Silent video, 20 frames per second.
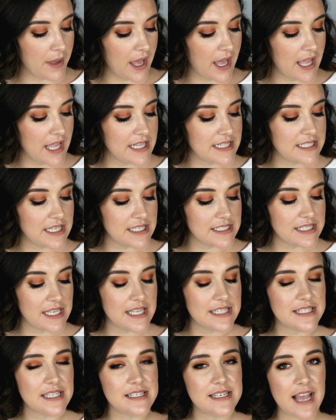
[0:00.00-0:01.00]
It does say
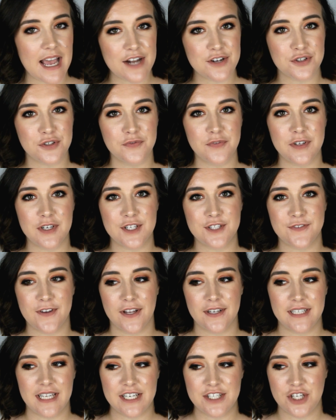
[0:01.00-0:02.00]
it's a natural finish
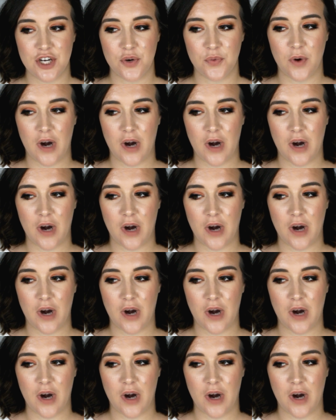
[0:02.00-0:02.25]
foundation,